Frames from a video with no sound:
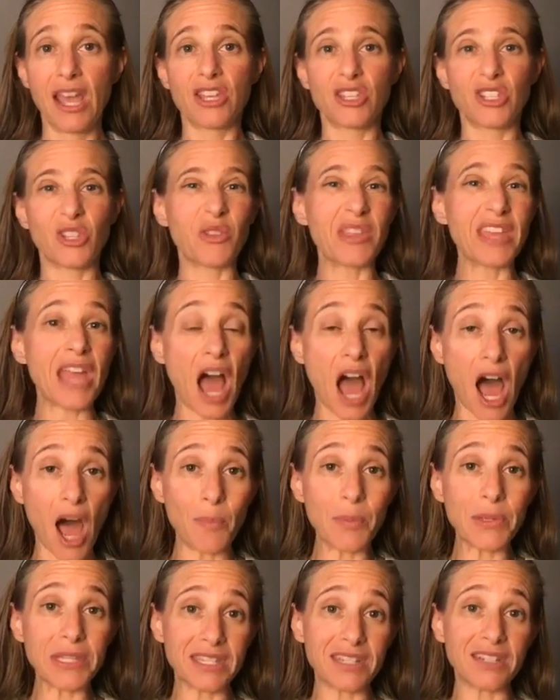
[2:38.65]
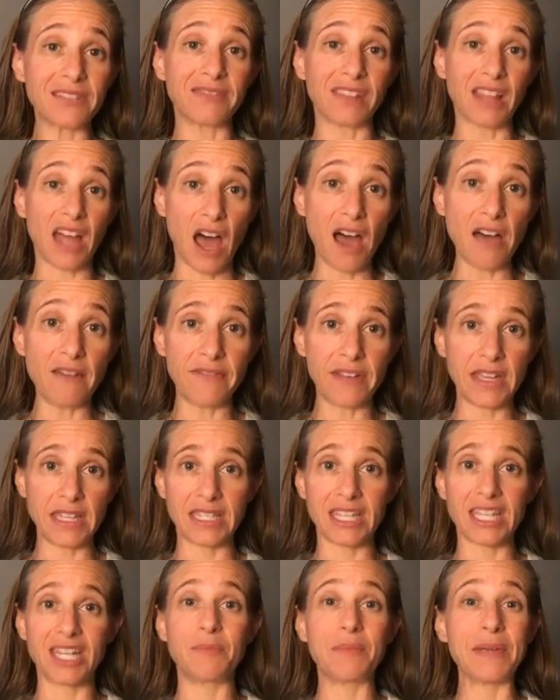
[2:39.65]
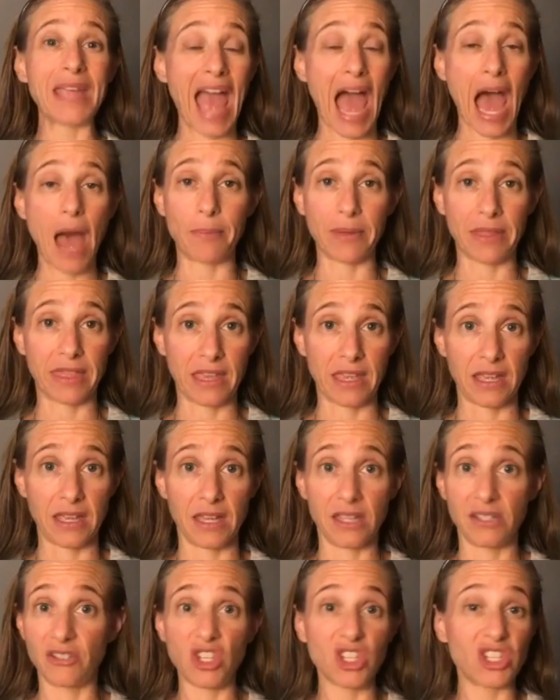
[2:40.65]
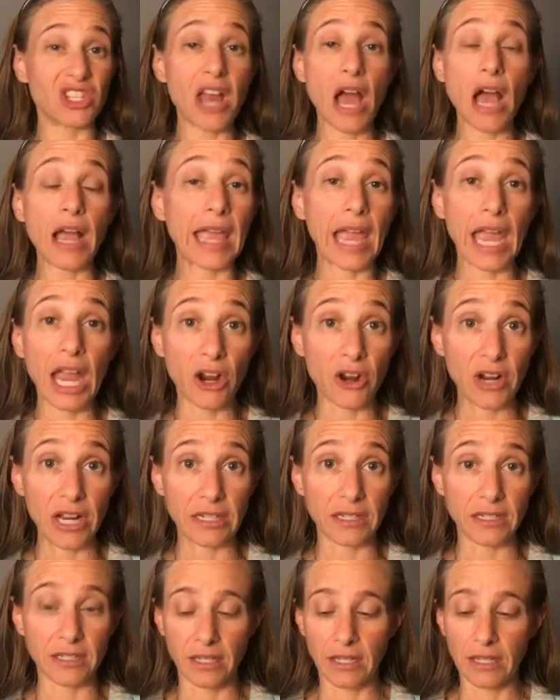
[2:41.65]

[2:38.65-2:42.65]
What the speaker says: So the opposite of love is going to be apathy, just not caring.